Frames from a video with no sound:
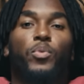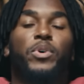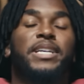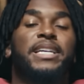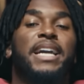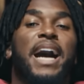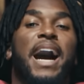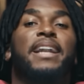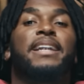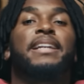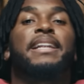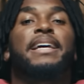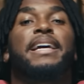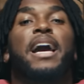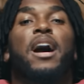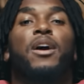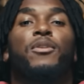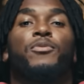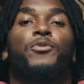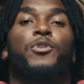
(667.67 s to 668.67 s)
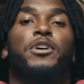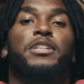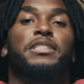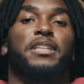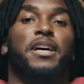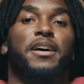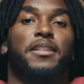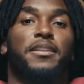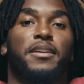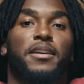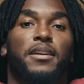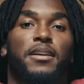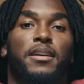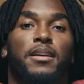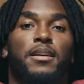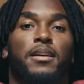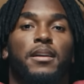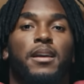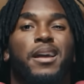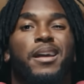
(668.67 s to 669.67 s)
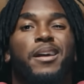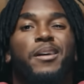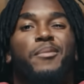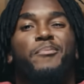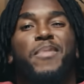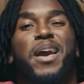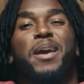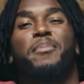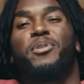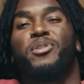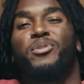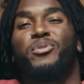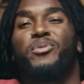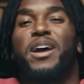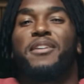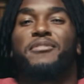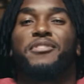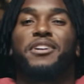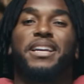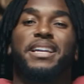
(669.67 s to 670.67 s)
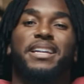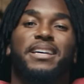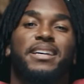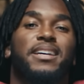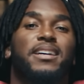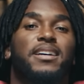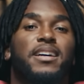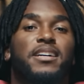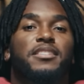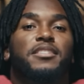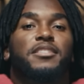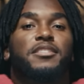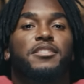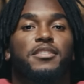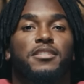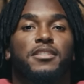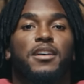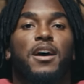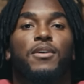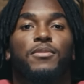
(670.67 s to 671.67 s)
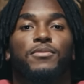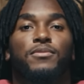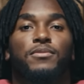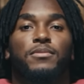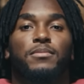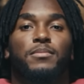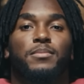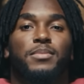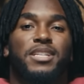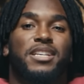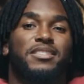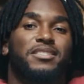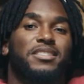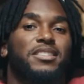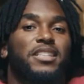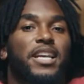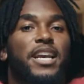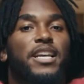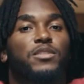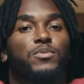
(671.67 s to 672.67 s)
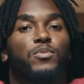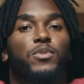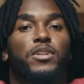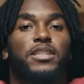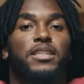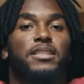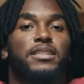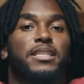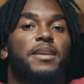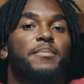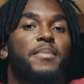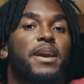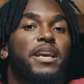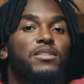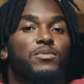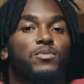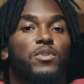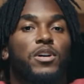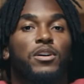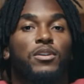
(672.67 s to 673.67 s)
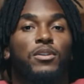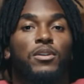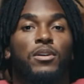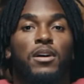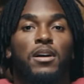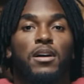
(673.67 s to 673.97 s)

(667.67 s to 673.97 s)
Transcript: We gotta look out for each other. Maybe you'll never get a concussion yourself, but there's a chance one of your teammates will.